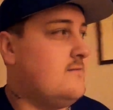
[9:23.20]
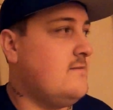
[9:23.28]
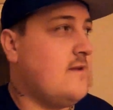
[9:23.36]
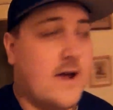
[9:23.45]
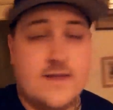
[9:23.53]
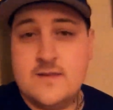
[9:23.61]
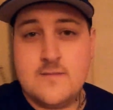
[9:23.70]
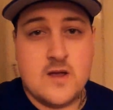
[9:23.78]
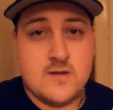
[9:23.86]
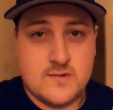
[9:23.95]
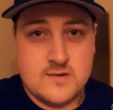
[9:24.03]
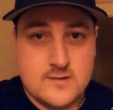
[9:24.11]
not in the
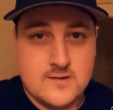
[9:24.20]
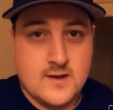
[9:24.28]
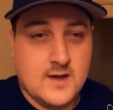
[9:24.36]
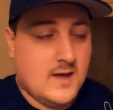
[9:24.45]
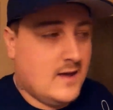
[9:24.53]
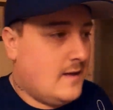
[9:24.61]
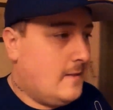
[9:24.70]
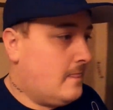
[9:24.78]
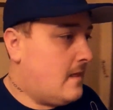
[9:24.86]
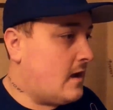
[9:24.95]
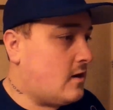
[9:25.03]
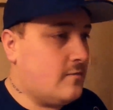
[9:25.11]
moment,
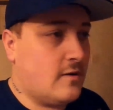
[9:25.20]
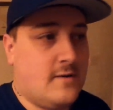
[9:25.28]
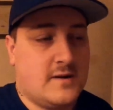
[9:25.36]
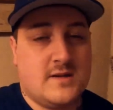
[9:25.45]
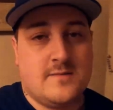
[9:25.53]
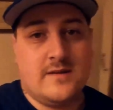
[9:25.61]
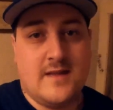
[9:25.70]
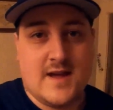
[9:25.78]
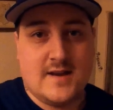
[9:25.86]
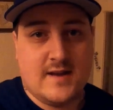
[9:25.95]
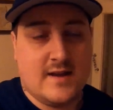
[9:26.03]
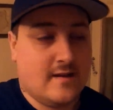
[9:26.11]
I come across them in the
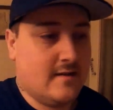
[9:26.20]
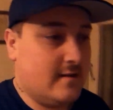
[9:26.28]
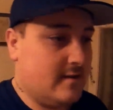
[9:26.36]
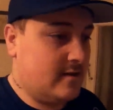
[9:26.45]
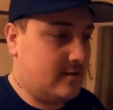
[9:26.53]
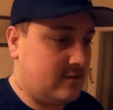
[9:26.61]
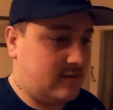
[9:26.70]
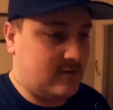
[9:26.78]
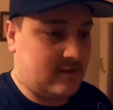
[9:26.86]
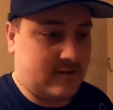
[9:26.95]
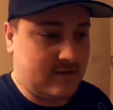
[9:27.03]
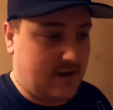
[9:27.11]
edit. It's
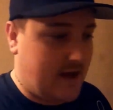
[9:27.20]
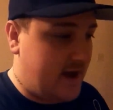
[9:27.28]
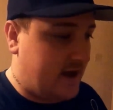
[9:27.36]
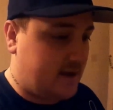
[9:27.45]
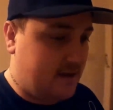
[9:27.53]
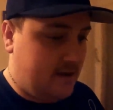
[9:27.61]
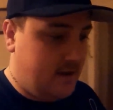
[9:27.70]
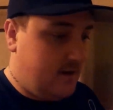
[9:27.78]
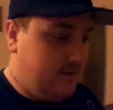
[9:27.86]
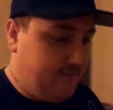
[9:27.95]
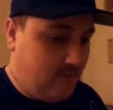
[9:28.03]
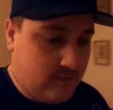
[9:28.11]
just like
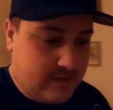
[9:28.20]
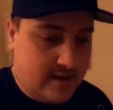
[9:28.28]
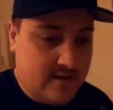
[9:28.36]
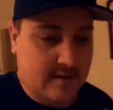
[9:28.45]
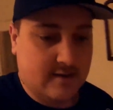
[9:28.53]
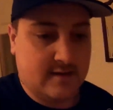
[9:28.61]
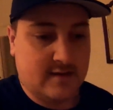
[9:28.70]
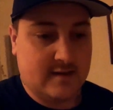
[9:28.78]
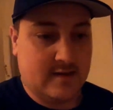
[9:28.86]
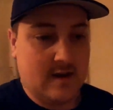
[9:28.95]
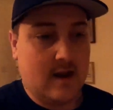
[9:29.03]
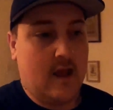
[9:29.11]
full sentences
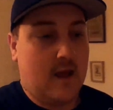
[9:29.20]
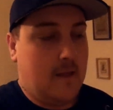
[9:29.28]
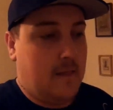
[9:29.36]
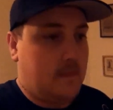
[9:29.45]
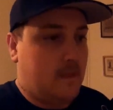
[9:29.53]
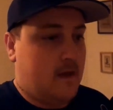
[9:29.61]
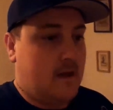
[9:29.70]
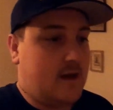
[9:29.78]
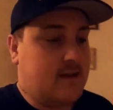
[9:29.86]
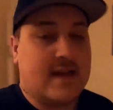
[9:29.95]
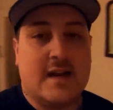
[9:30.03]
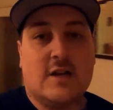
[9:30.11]
and
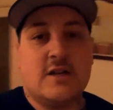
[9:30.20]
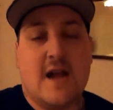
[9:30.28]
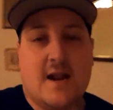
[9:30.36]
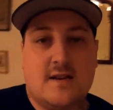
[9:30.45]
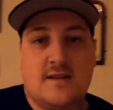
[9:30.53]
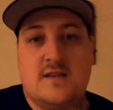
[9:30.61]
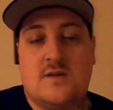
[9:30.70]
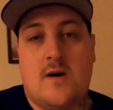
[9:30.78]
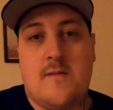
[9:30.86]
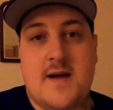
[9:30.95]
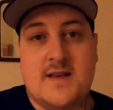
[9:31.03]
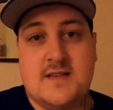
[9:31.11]
intelligent answers to what
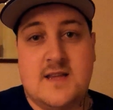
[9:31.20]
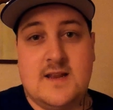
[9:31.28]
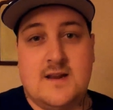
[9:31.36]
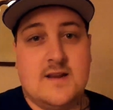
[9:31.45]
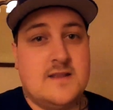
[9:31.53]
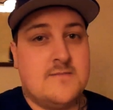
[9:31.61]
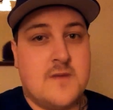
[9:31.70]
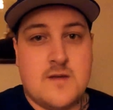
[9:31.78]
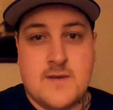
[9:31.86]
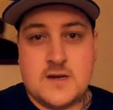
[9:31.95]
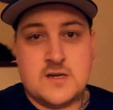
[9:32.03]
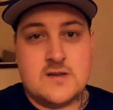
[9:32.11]
I'm asking, and in the
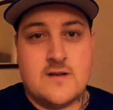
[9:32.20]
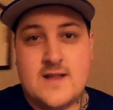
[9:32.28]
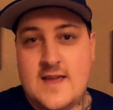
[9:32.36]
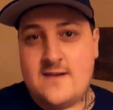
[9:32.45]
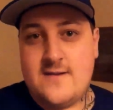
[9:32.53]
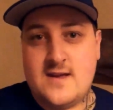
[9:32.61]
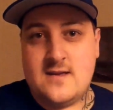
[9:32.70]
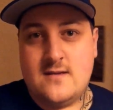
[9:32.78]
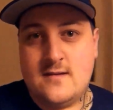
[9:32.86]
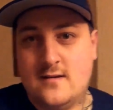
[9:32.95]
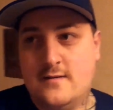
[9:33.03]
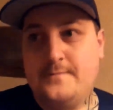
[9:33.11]
moment I just don't hear it.
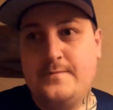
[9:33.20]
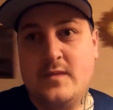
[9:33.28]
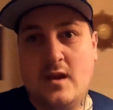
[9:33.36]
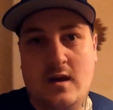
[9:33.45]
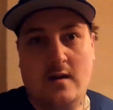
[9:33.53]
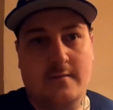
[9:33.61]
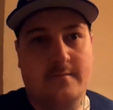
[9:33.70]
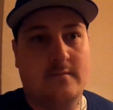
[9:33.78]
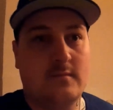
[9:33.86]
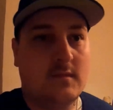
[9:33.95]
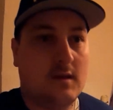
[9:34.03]
Um,